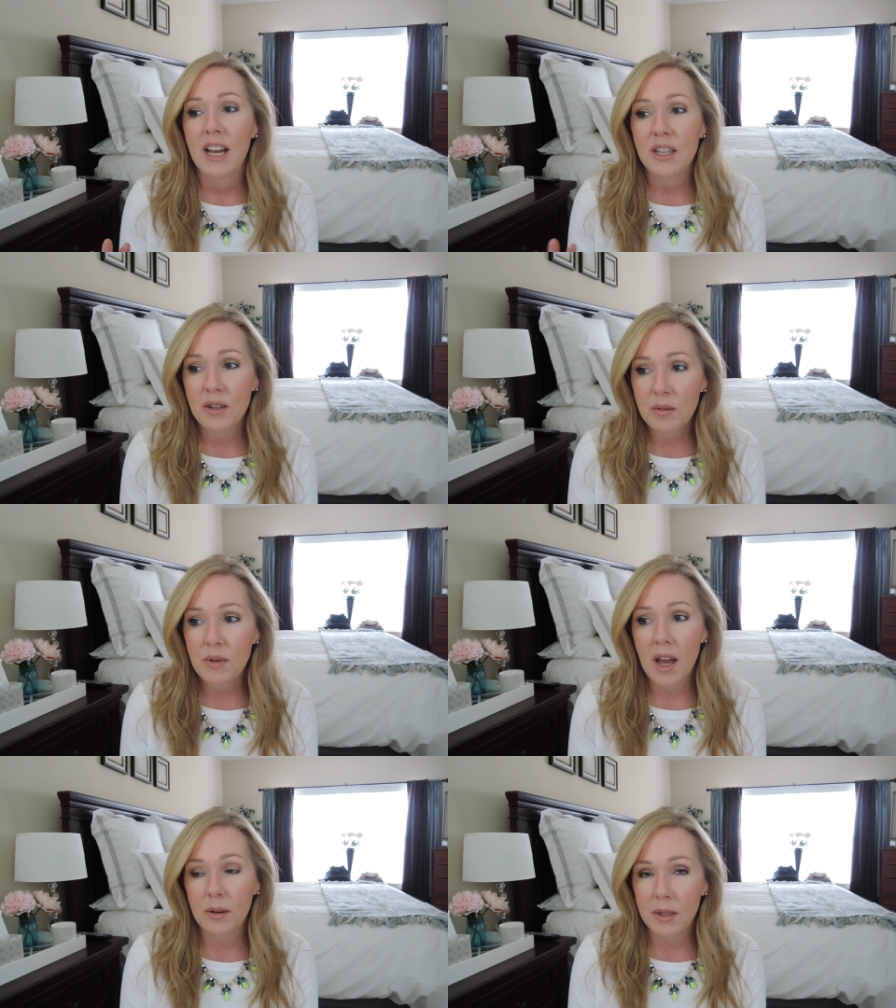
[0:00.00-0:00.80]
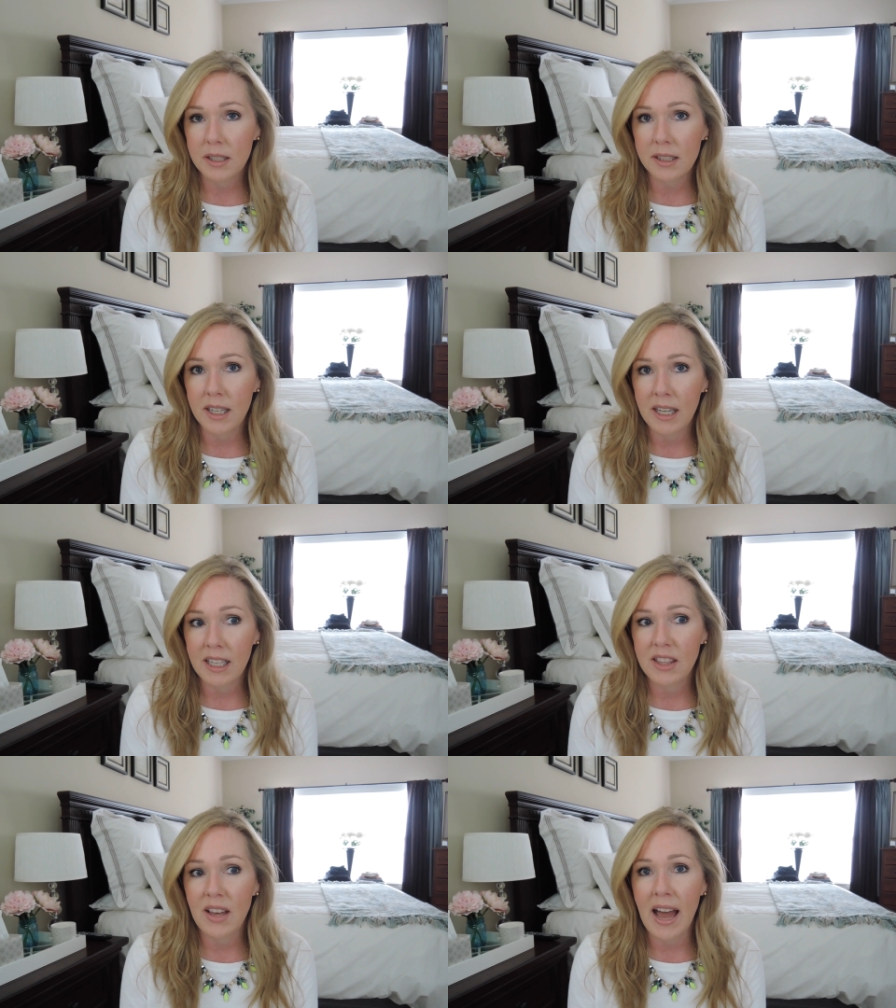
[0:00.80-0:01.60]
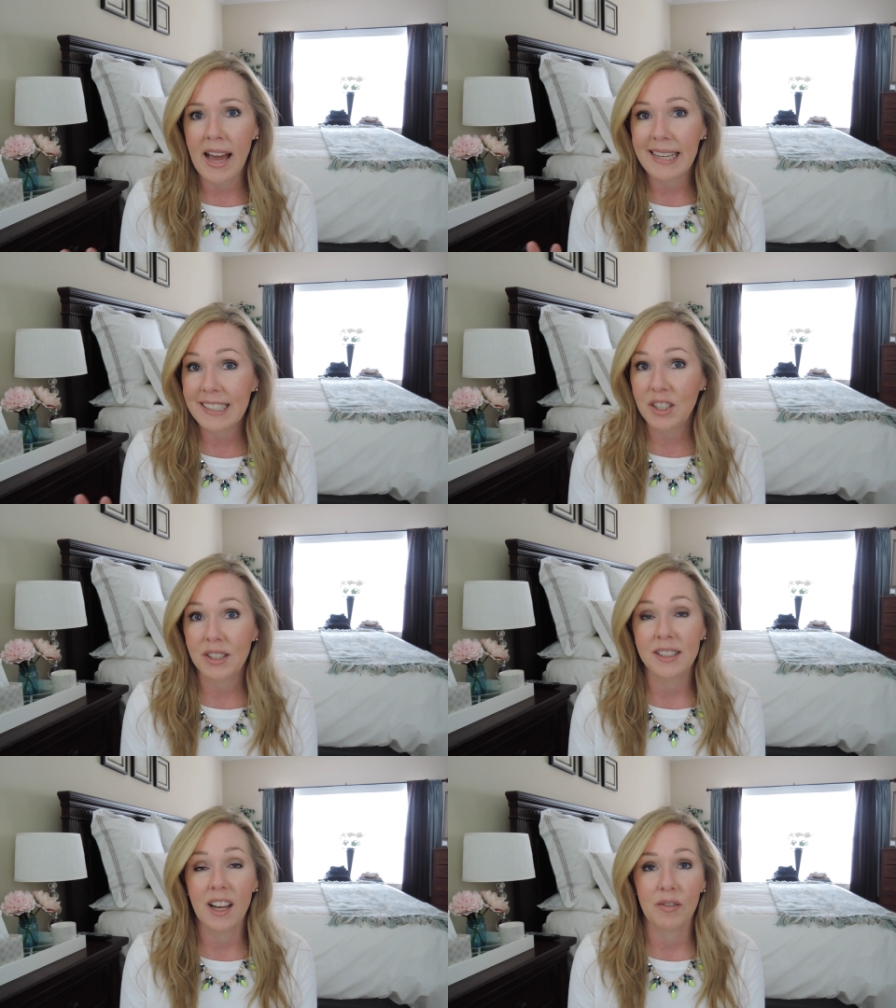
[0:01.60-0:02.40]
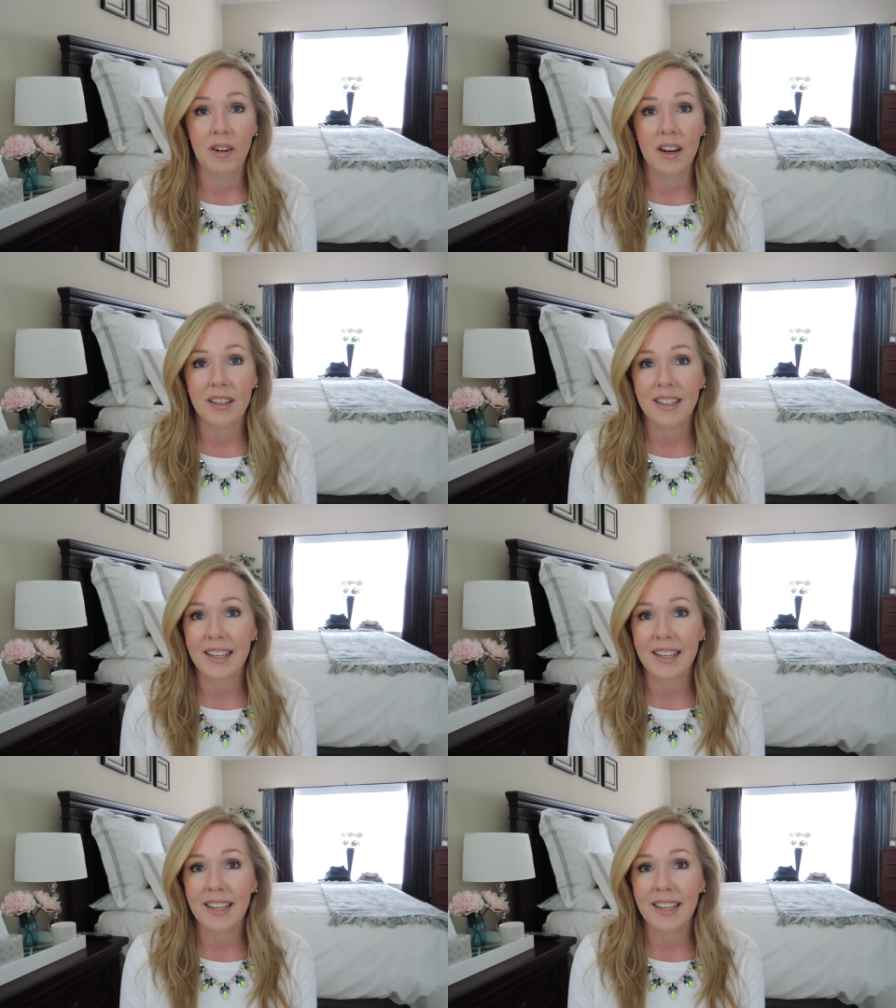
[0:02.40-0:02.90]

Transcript: you notice it that it's just different.